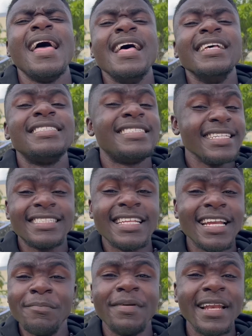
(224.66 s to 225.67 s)

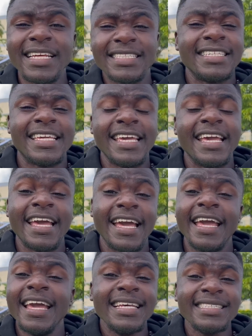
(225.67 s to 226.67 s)
Sustainability here
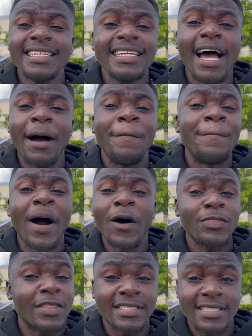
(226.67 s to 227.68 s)
isn't
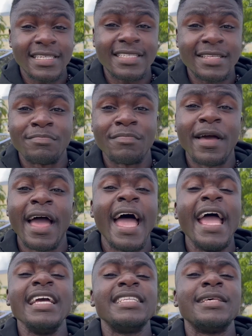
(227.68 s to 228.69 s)
about the system.
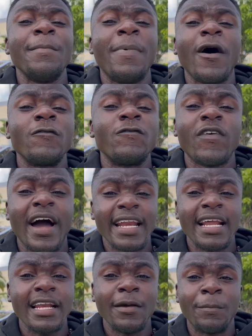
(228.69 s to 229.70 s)
It's about
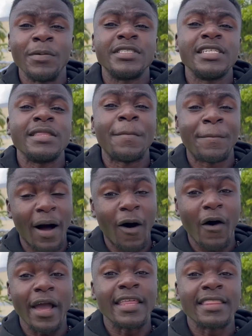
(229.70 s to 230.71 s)
finally putting the
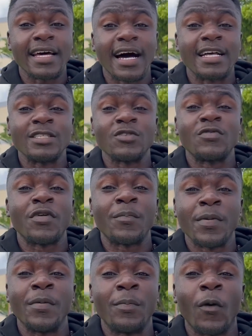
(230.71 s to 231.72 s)
power in the hands of the
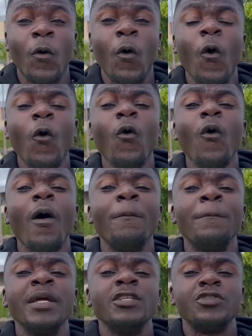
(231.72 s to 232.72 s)
people who
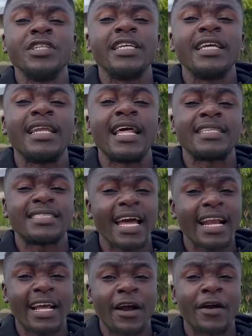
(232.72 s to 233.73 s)
have been treated like
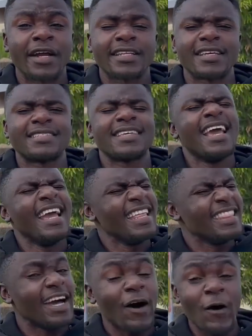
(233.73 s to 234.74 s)
side characters
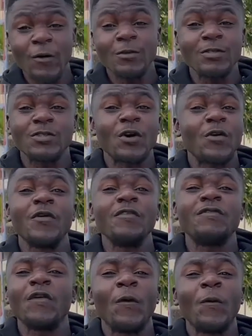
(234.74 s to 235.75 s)
in their own story
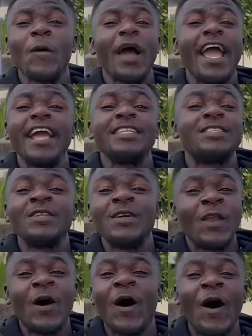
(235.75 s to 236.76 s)
for way too
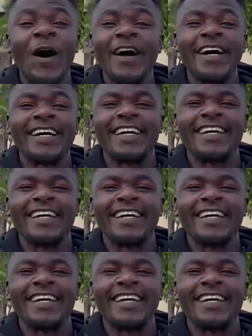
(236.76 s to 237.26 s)
long.